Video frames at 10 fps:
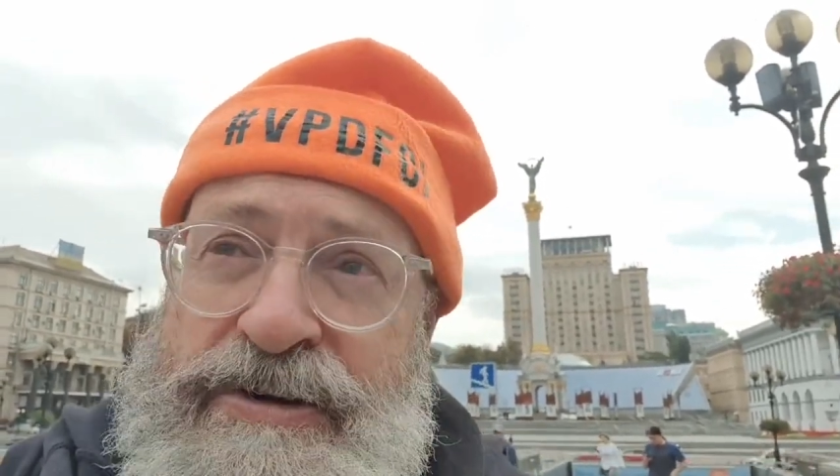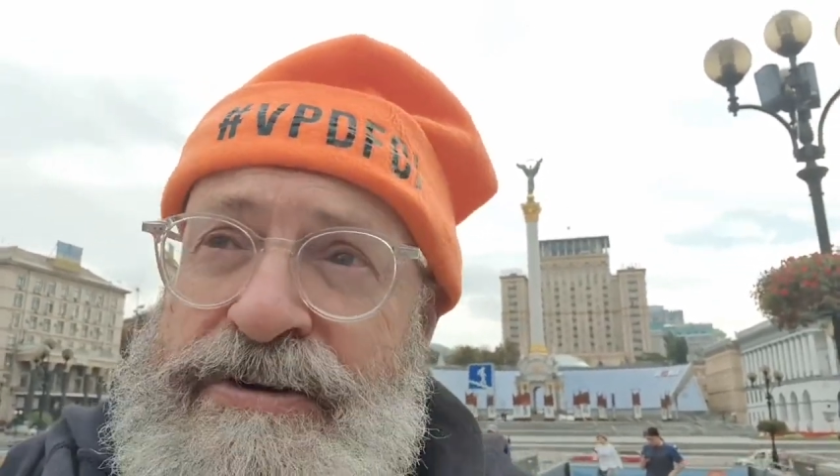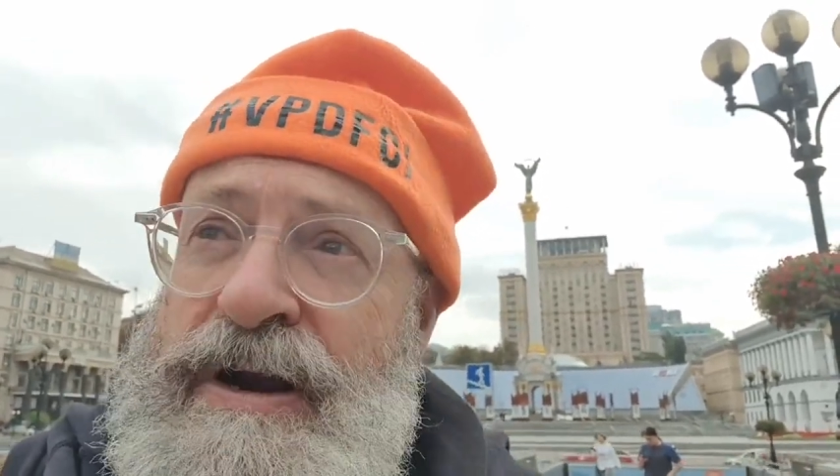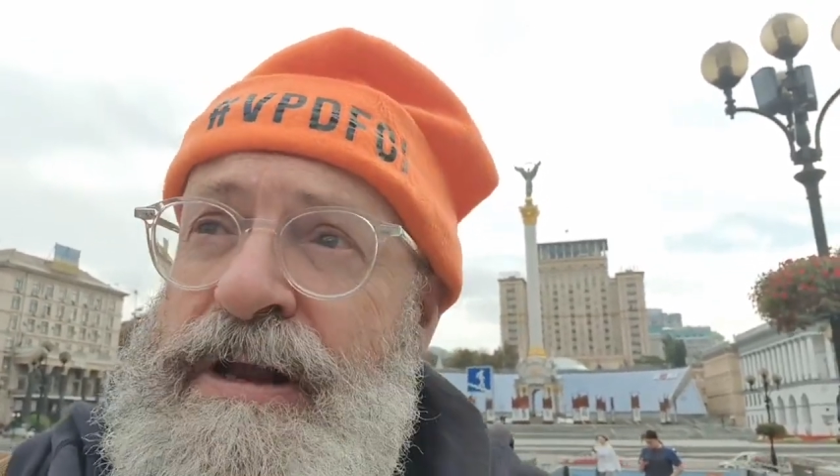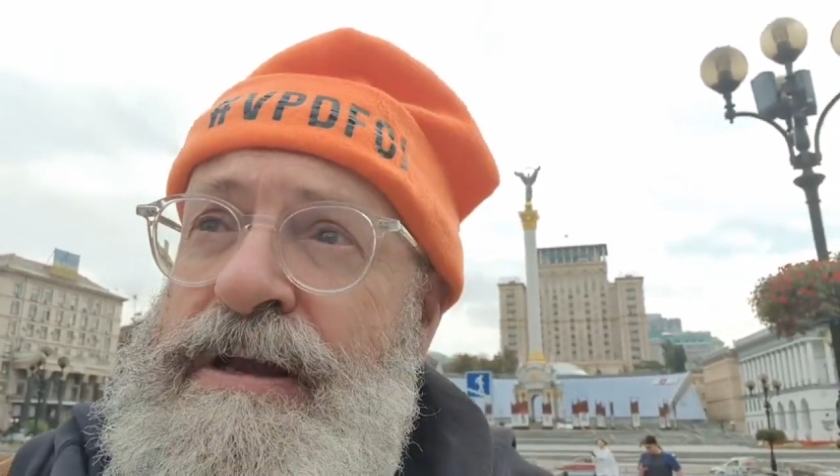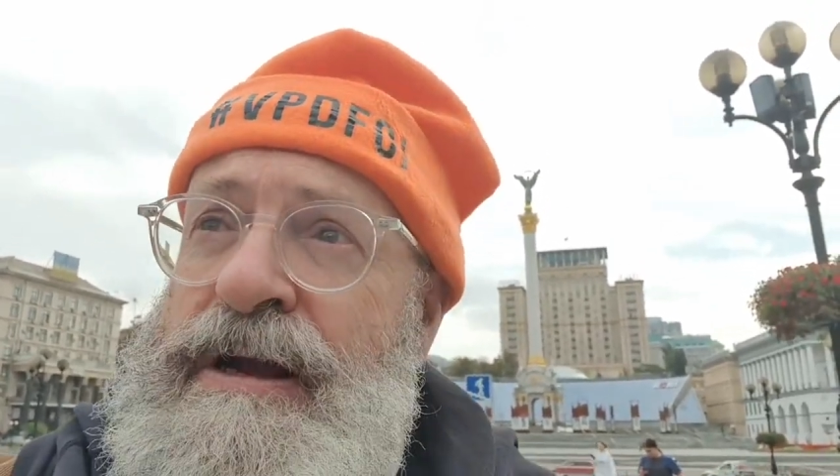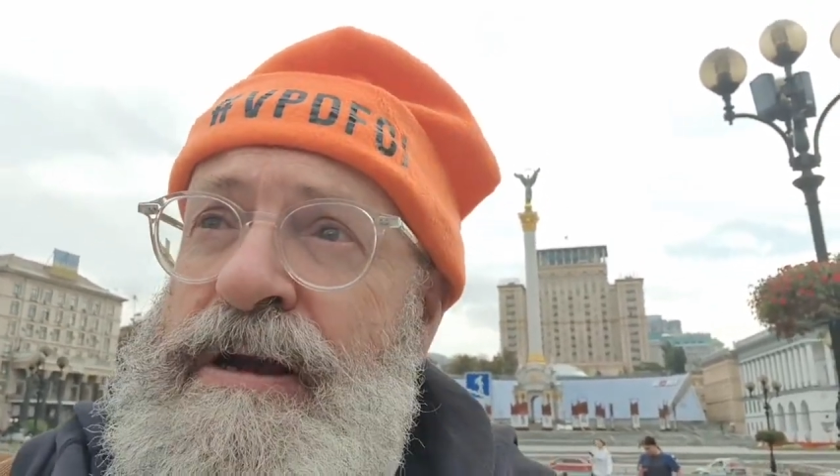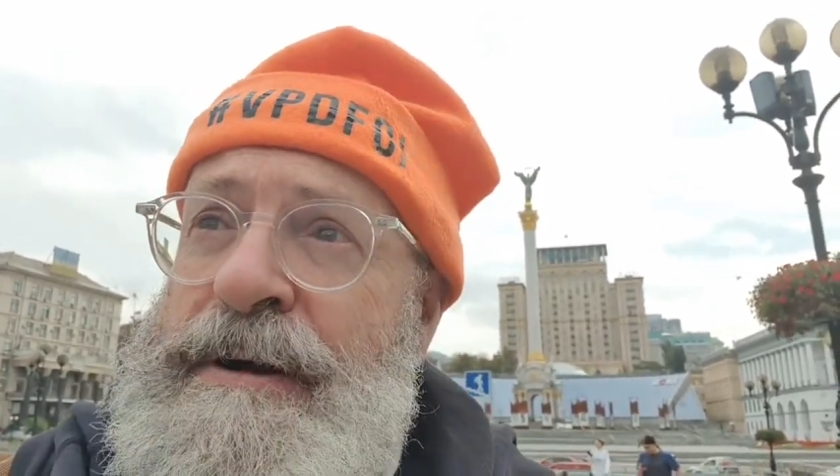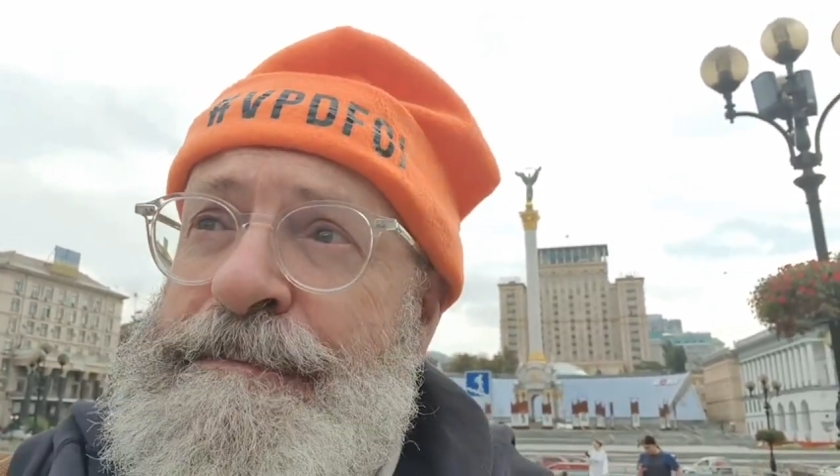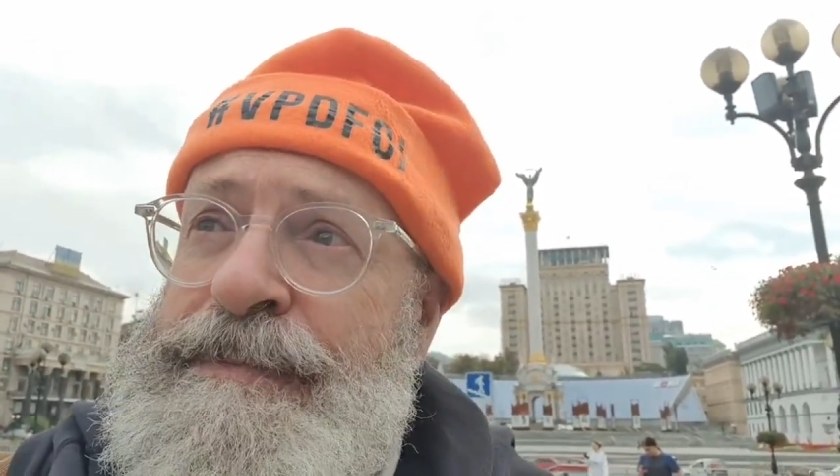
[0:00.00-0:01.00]
I'll trail it
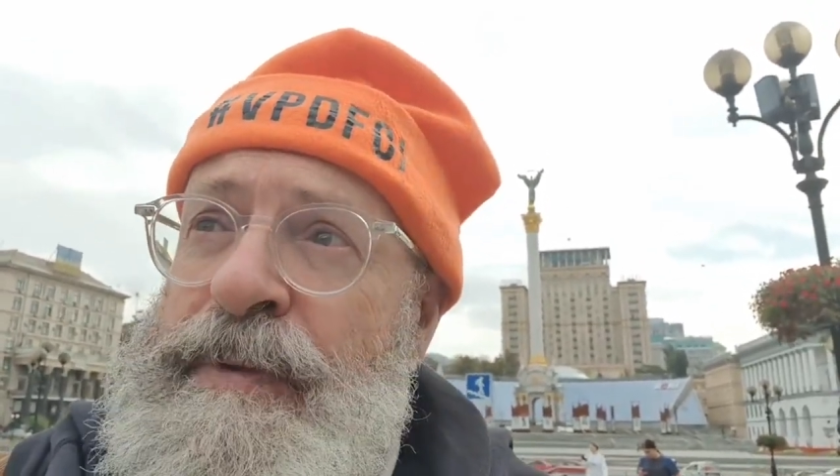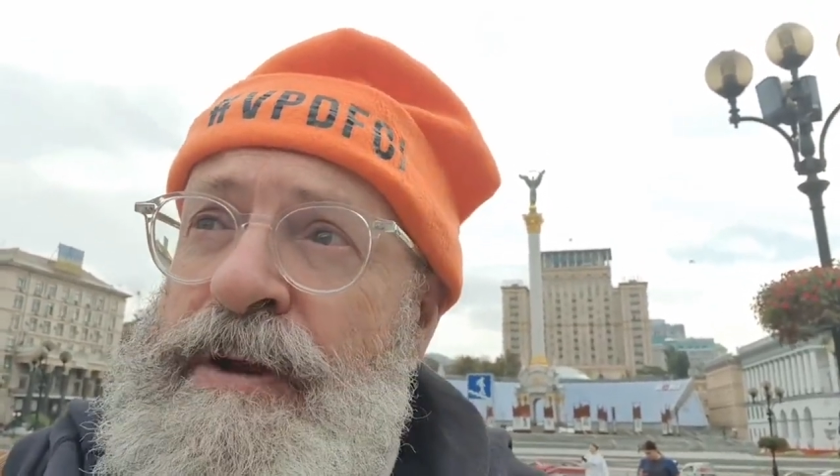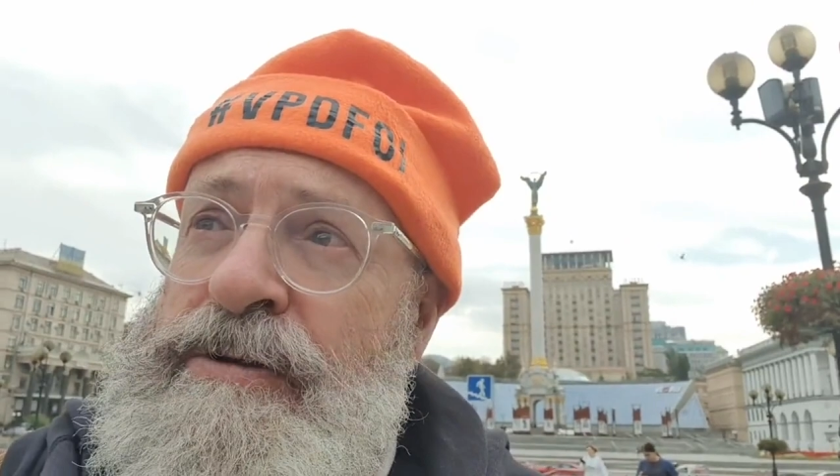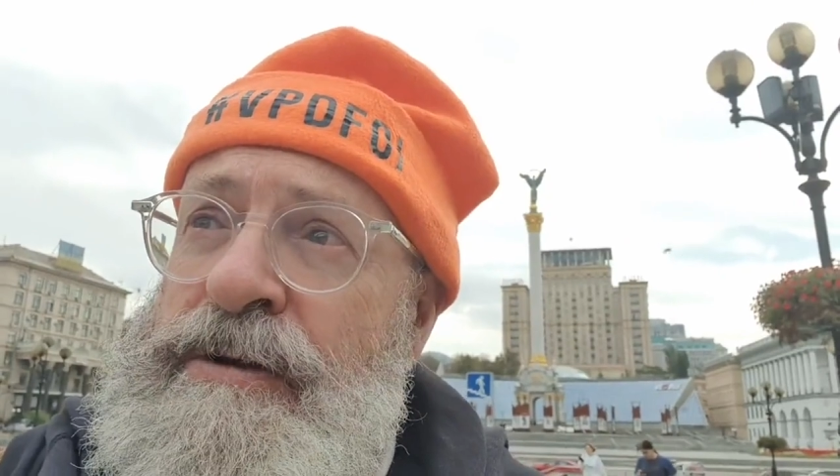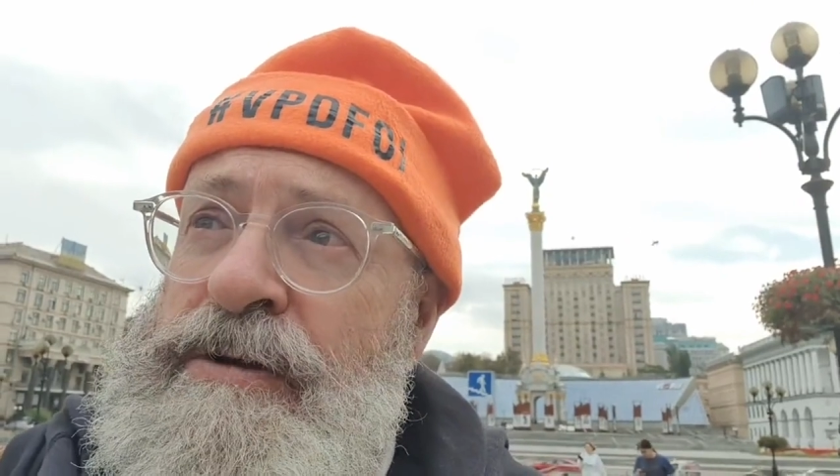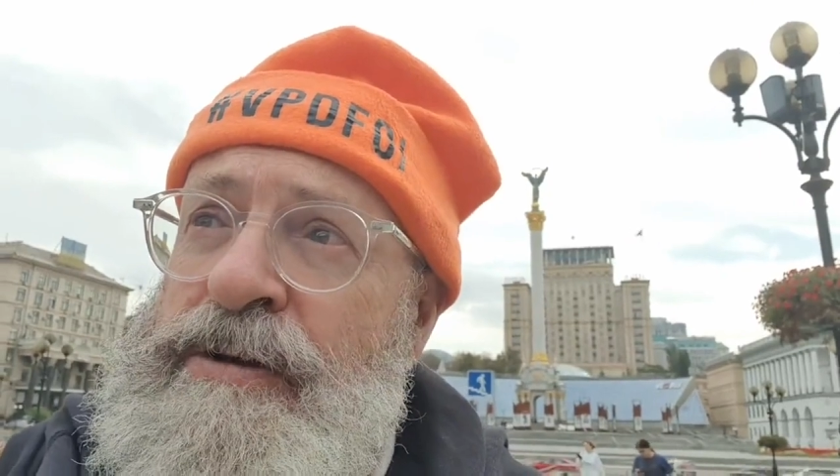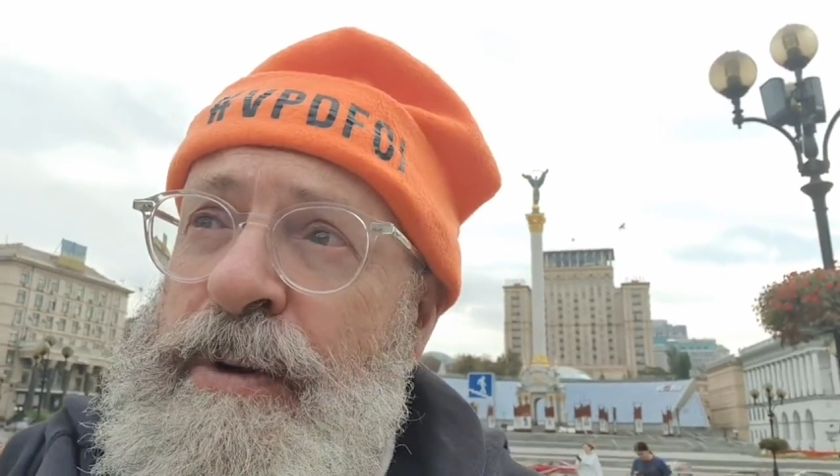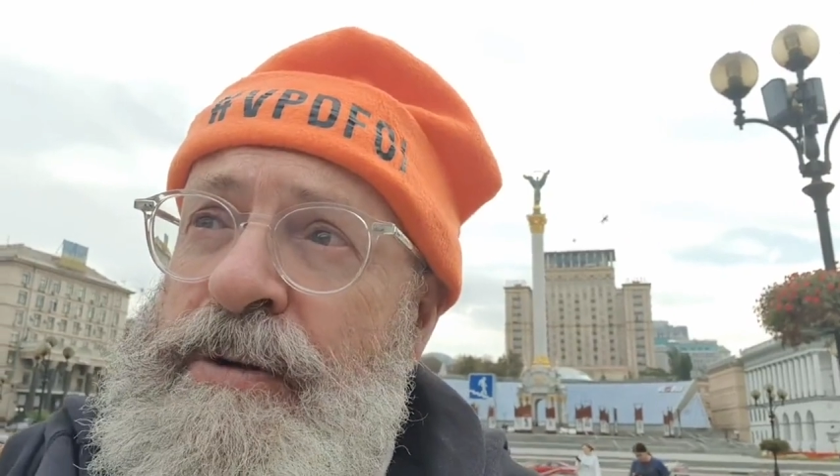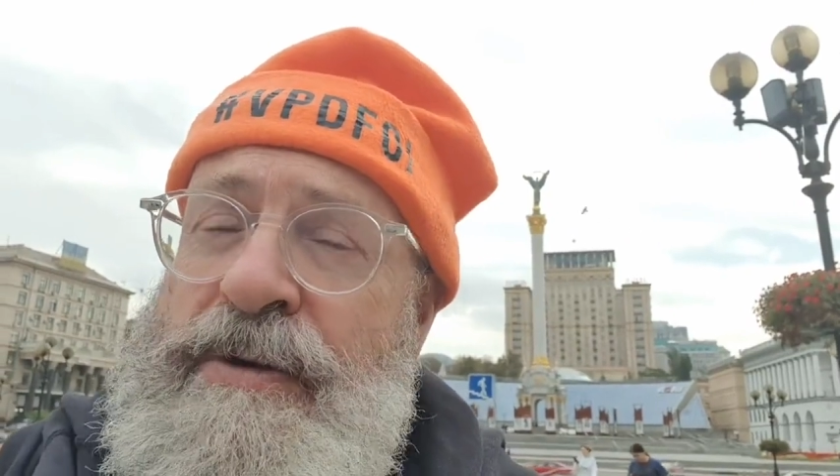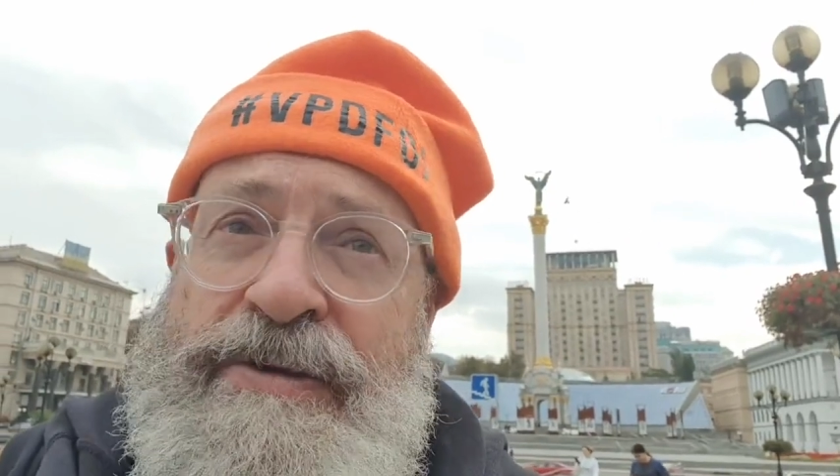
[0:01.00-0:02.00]
at
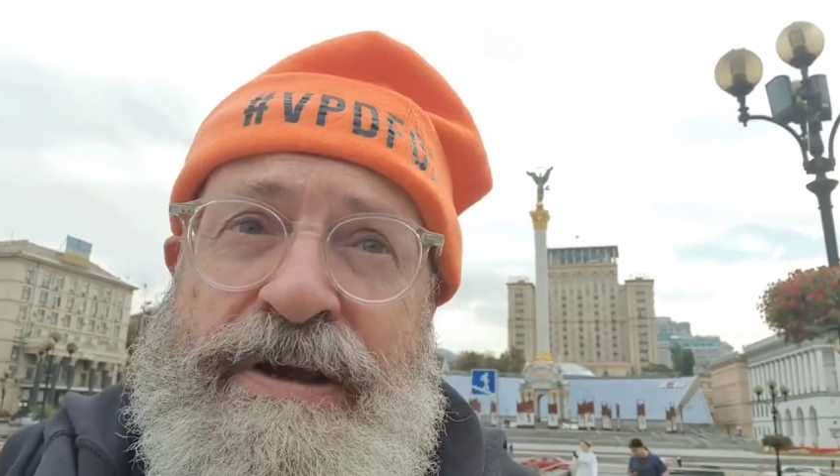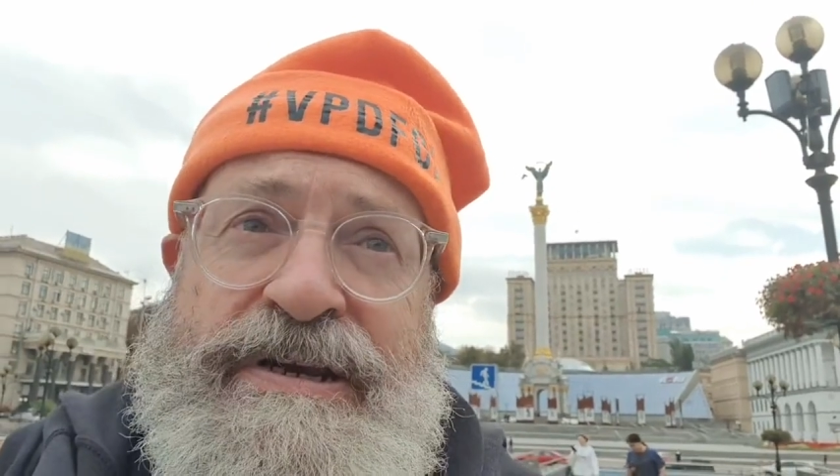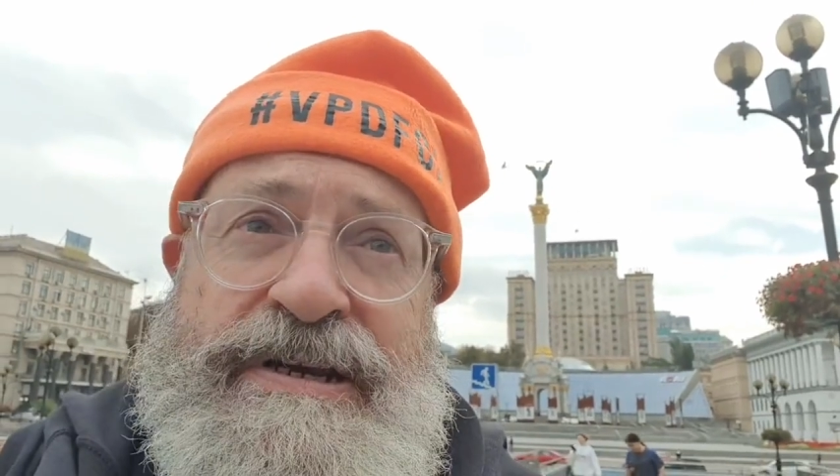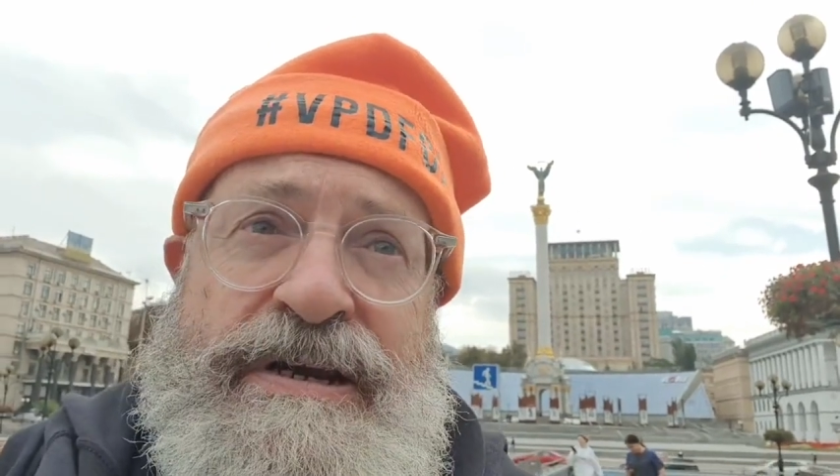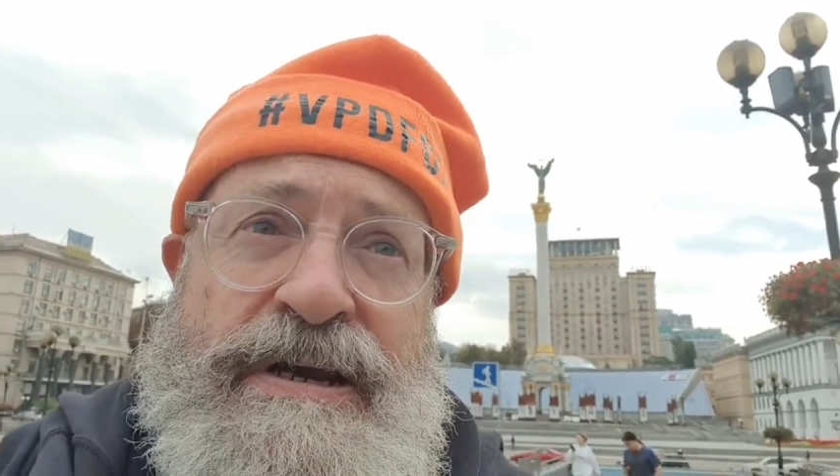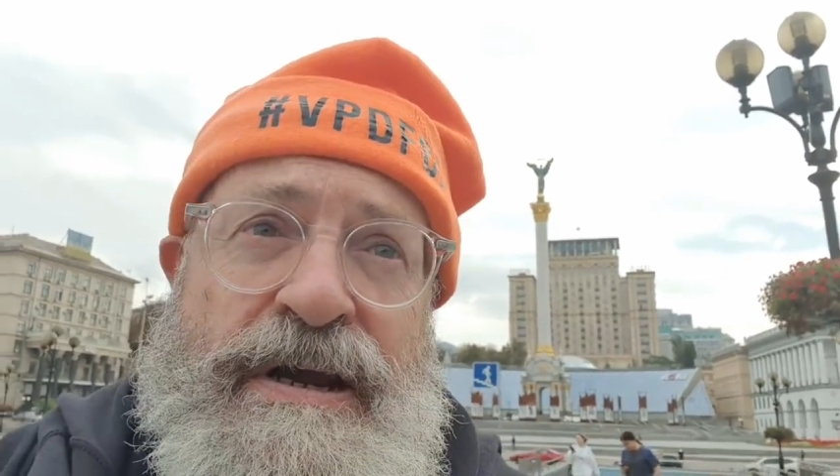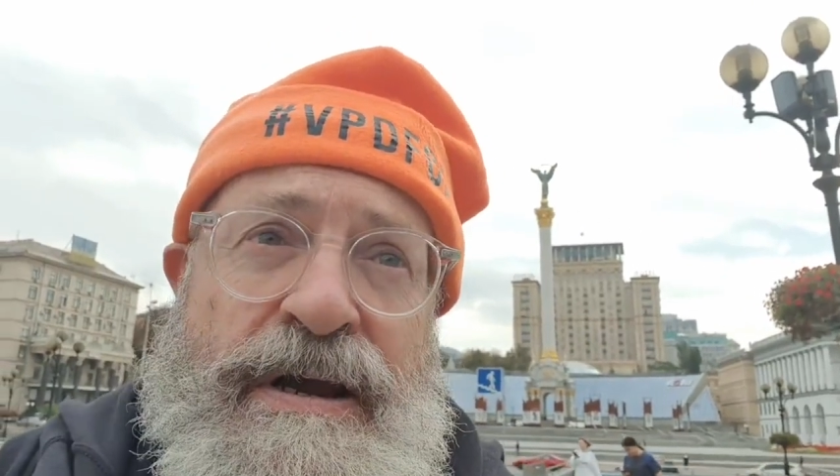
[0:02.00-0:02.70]
the bottom of this.